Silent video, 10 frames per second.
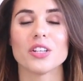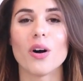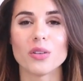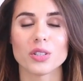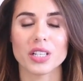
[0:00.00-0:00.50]
you're
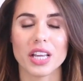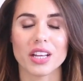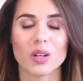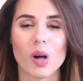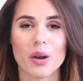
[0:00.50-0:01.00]
also gonna
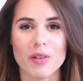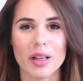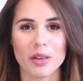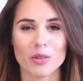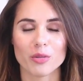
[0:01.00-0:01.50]
get a lot of
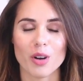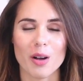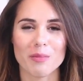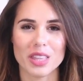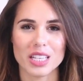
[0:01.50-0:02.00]
value
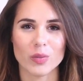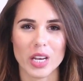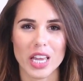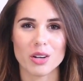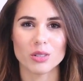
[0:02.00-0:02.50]
from this
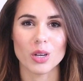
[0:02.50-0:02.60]
video.